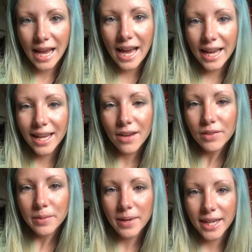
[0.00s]
Hi
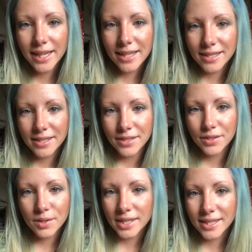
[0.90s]
everybody, this is
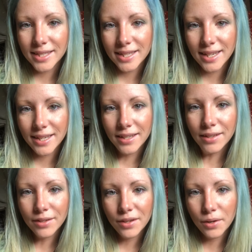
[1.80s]
Kristen,
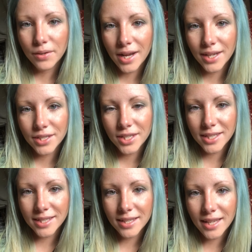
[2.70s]

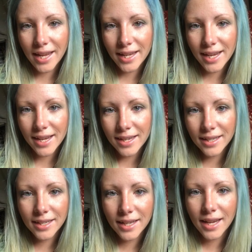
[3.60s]
Co-Conscious Alaya,
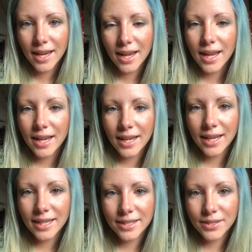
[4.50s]

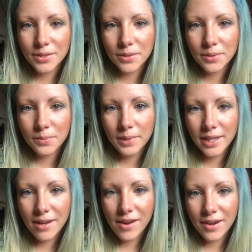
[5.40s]
and
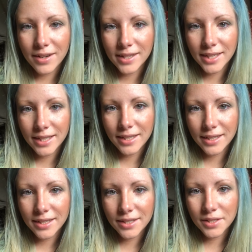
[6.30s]
we are
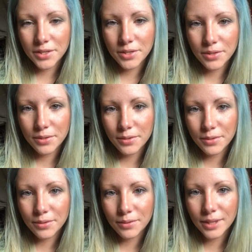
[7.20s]
here
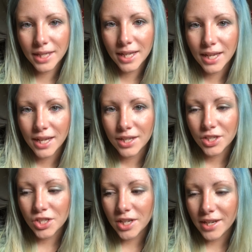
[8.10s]
to
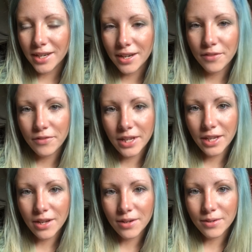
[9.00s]
share a
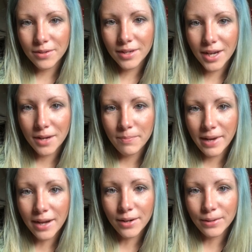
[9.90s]
video
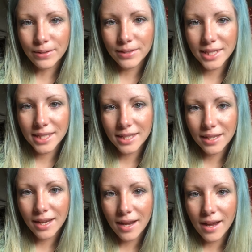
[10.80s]
about
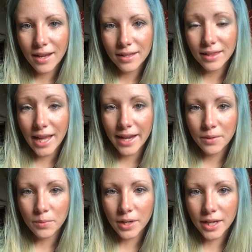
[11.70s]

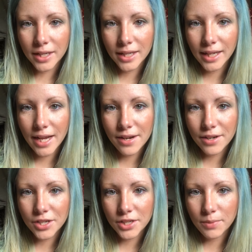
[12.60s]
light work,
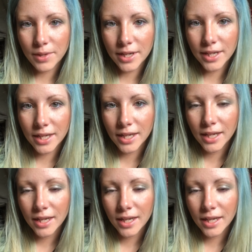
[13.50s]
energy work